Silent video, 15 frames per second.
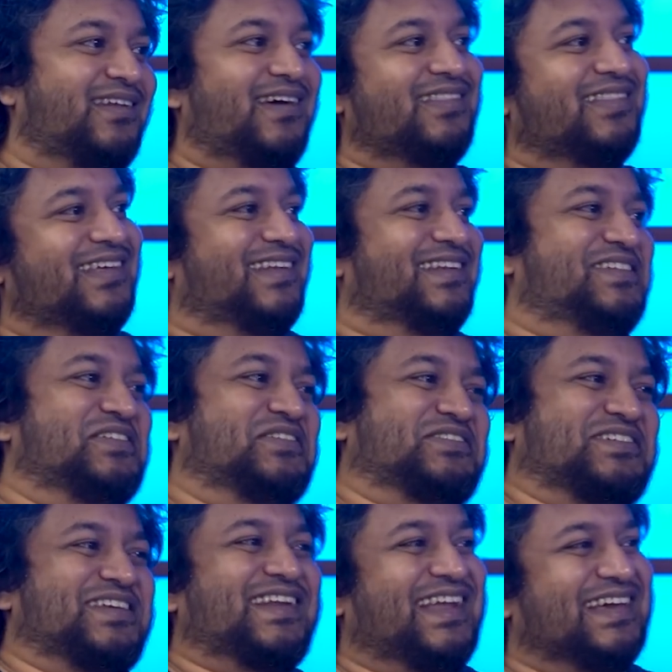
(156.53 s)
And then
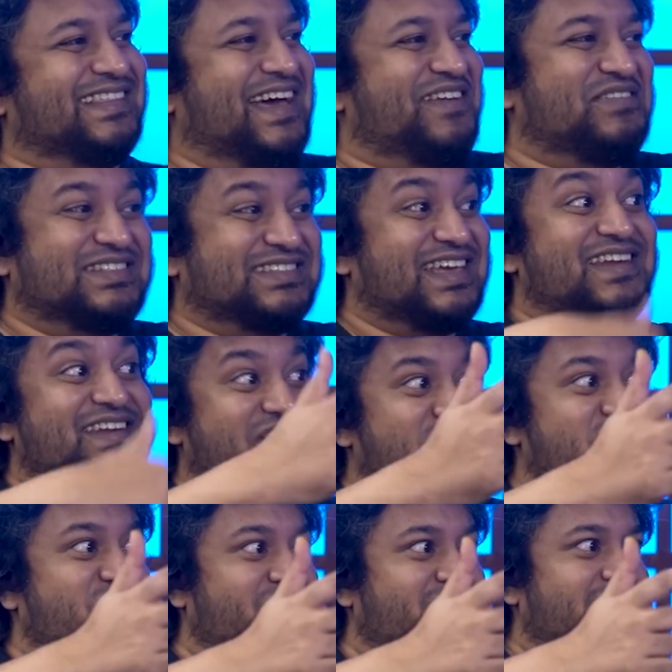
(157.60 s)
shit like that, we'd send it to
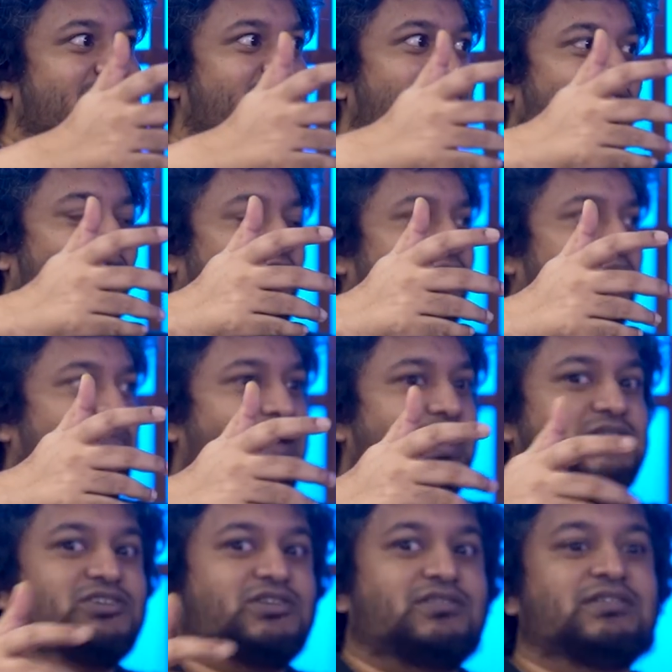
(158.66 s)
you on
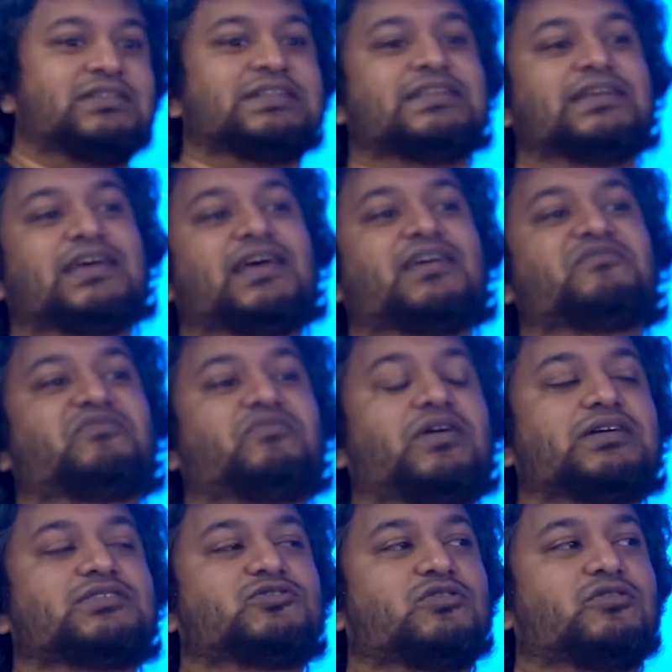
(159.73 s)
pager. And
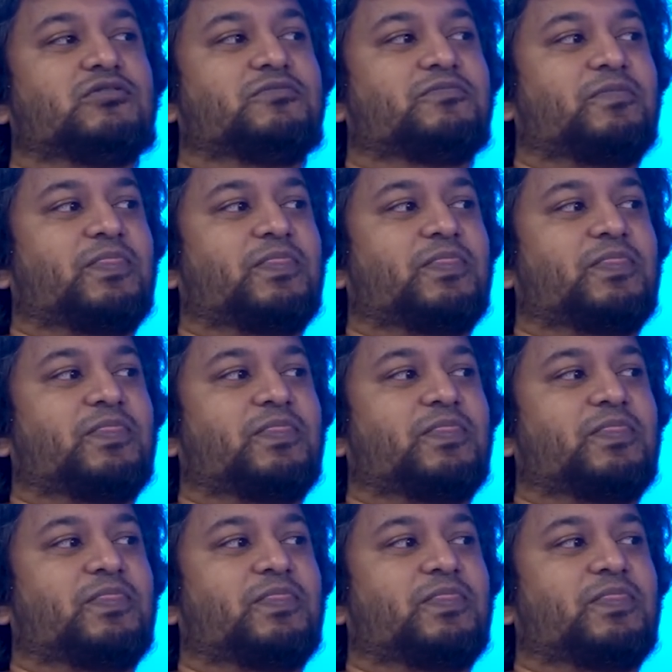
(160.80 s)
so